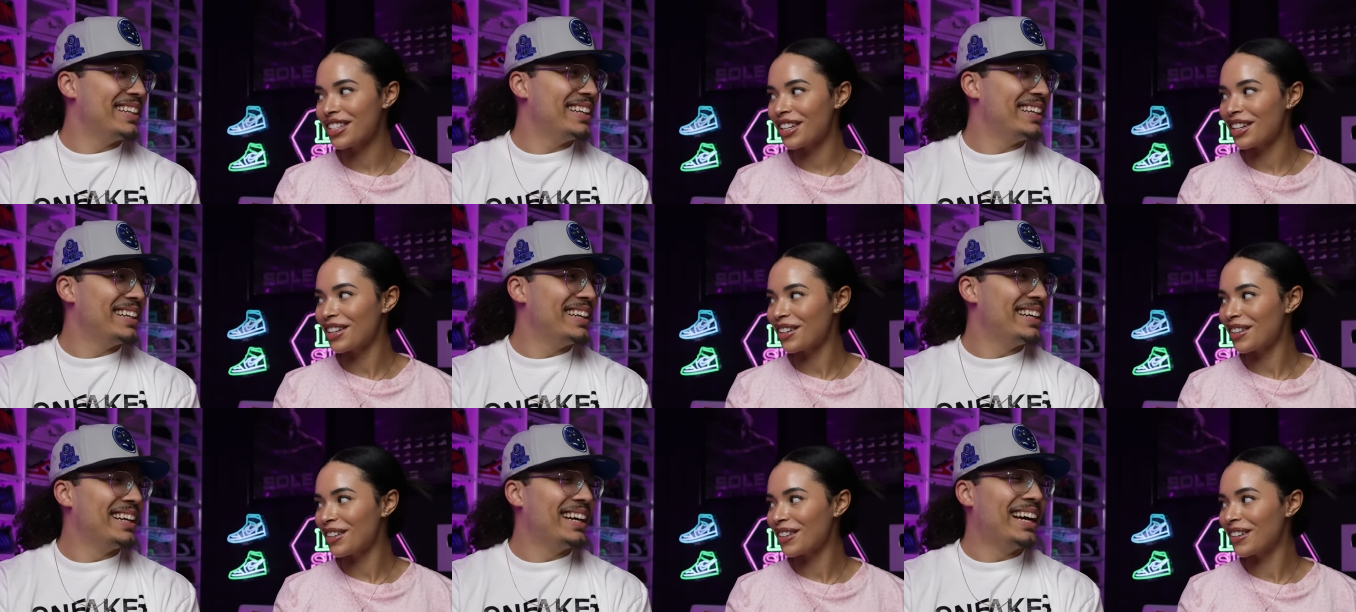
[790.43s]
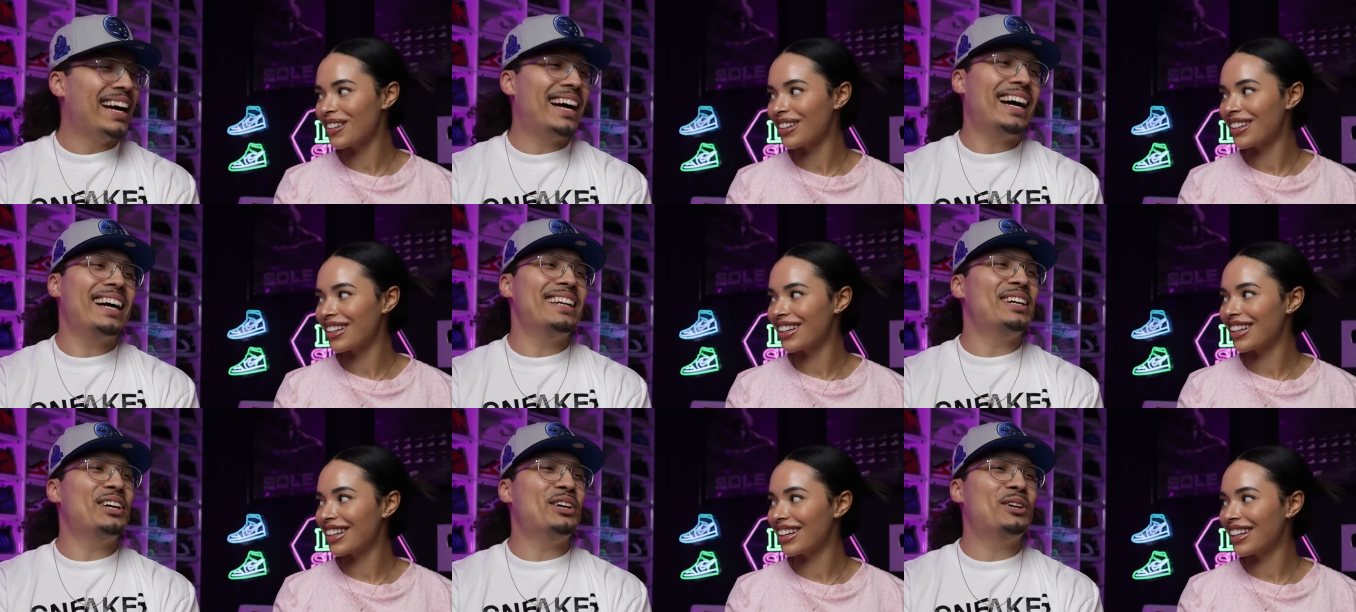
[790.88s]
Speaker 1: So.
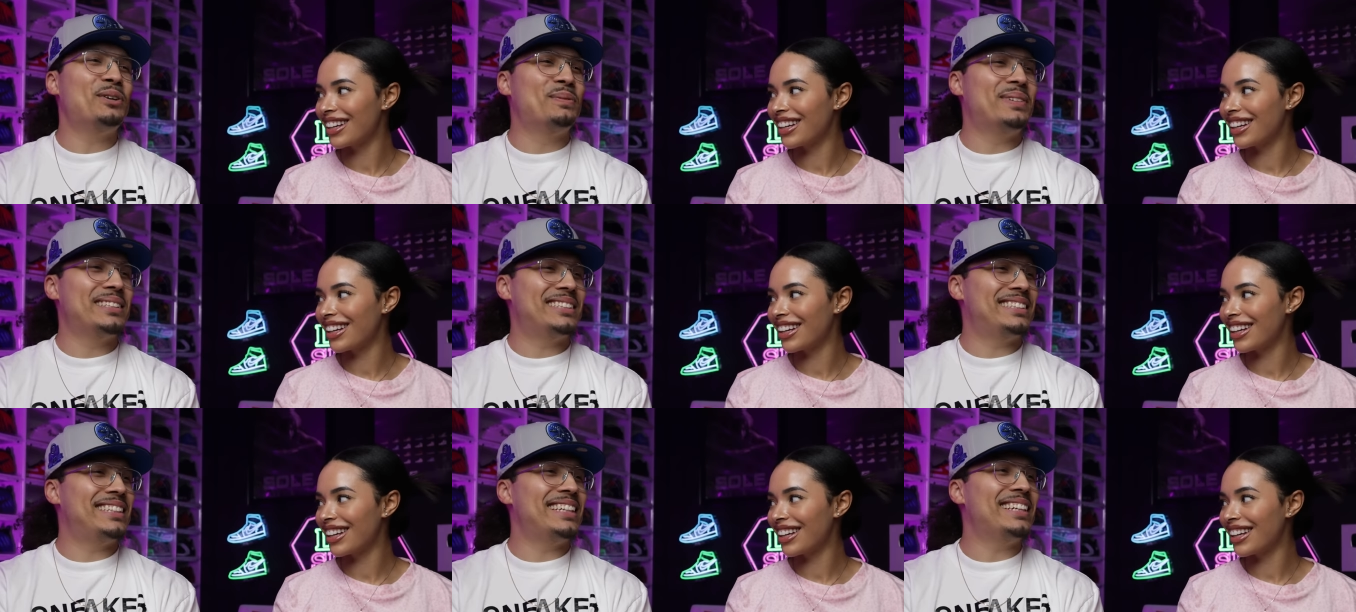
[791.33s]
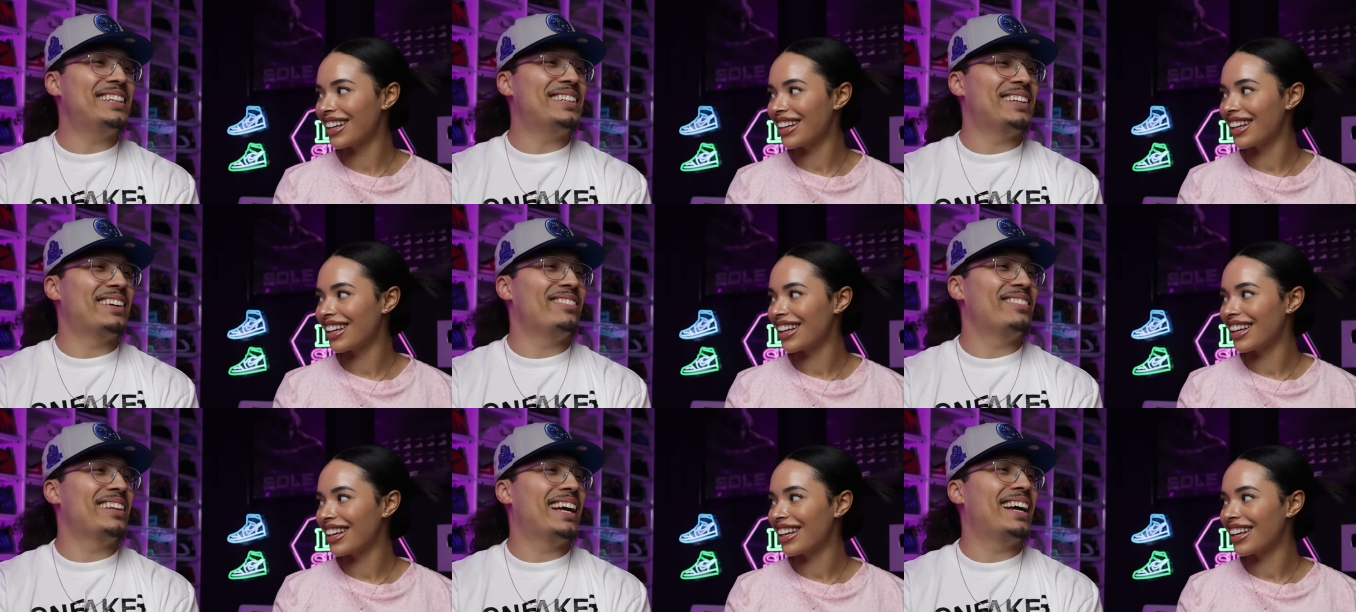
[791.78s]
I know, but
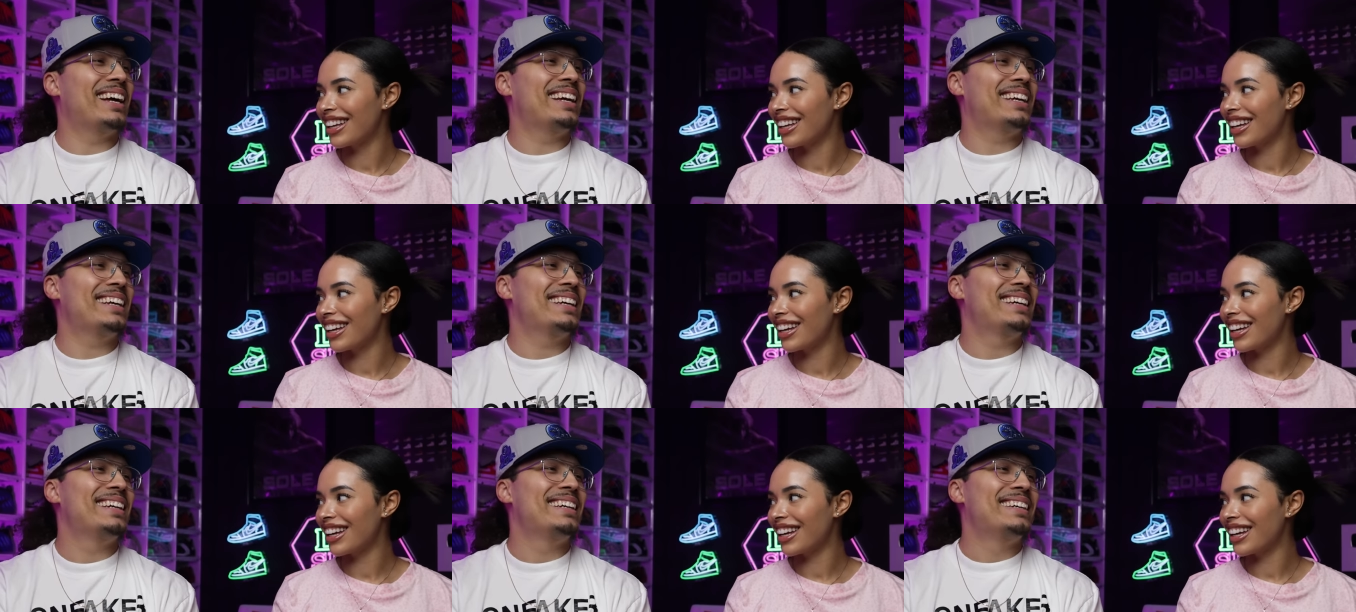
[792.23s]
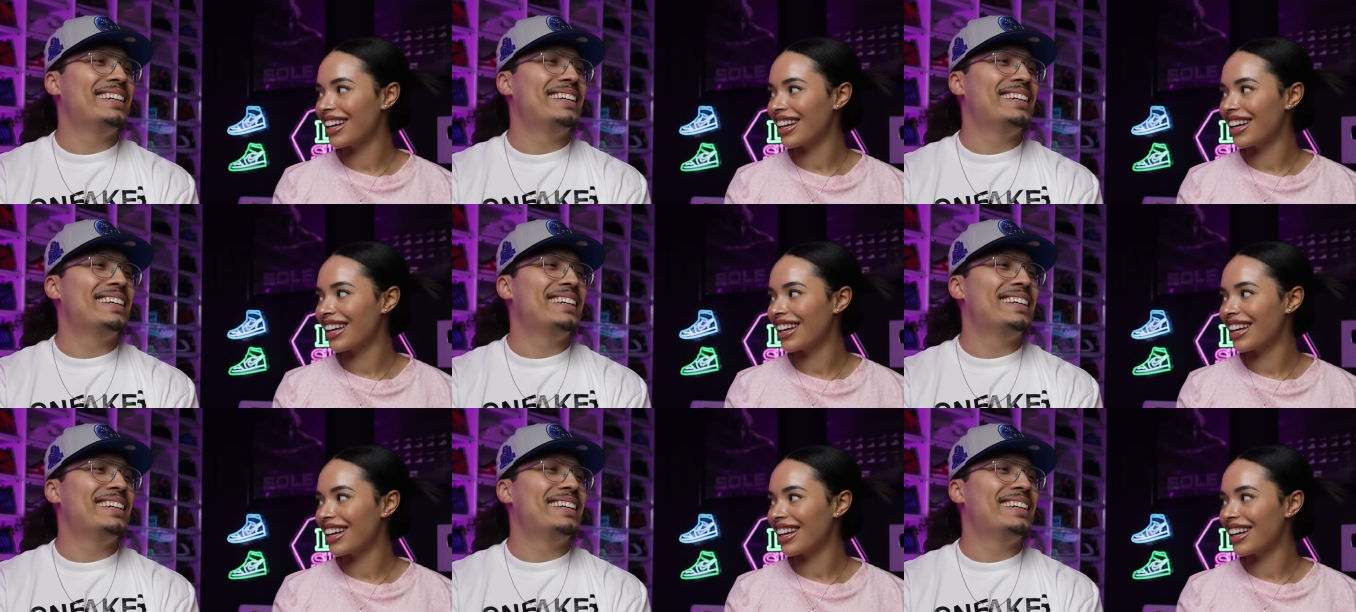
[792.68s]
still, I'm like,